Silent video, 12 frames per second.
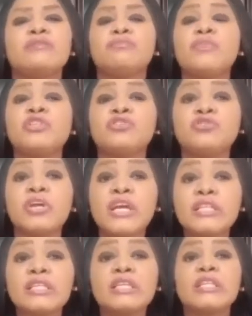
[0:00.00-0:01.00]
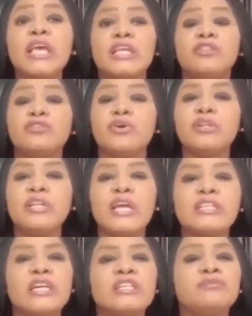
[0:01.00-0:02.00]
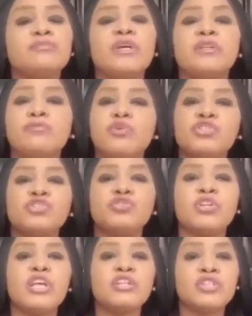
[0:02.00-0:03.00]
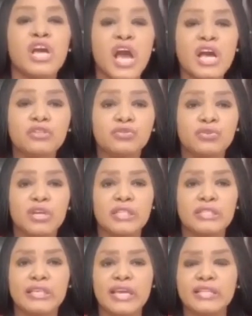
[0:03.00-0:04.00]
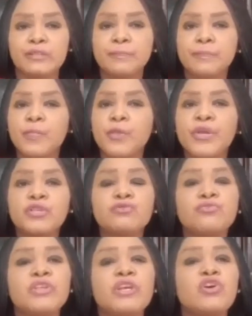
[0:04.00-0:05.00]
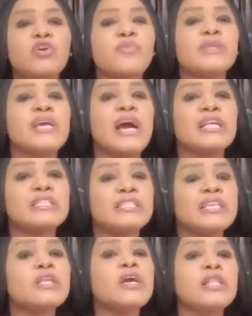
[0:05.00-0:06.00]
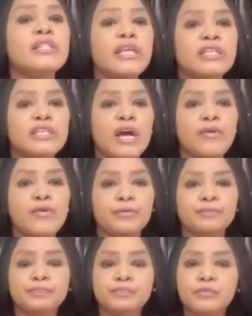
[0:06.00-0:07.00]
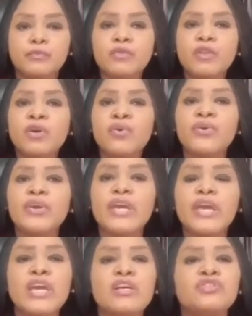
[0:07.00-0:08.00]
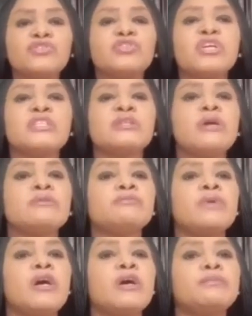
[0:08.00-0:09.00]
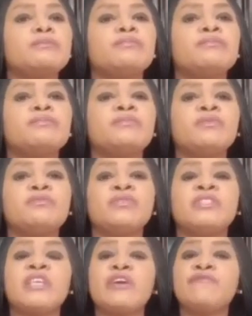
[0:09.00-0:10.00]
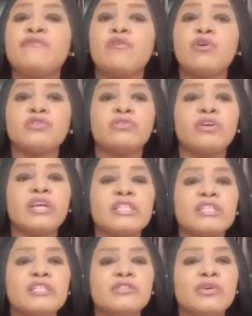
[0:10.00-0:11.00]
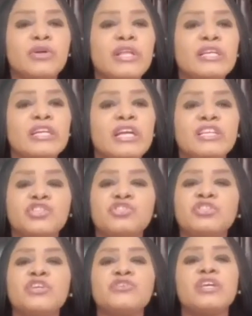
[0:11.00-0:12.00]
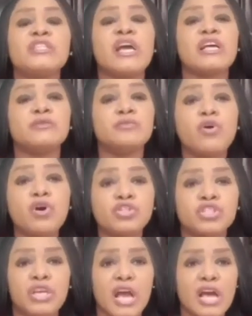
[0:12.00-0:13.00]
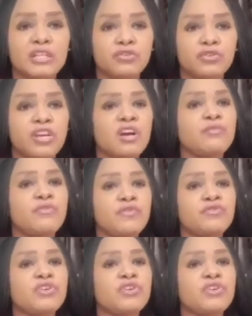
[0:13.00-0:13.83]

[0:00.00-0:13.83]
make sure you're getting knowledge, as much knowledge as you can get. Okay, this will really come in handy later on. Okay, so just stay focused on getting knowledge and ensure that you get as much as you can before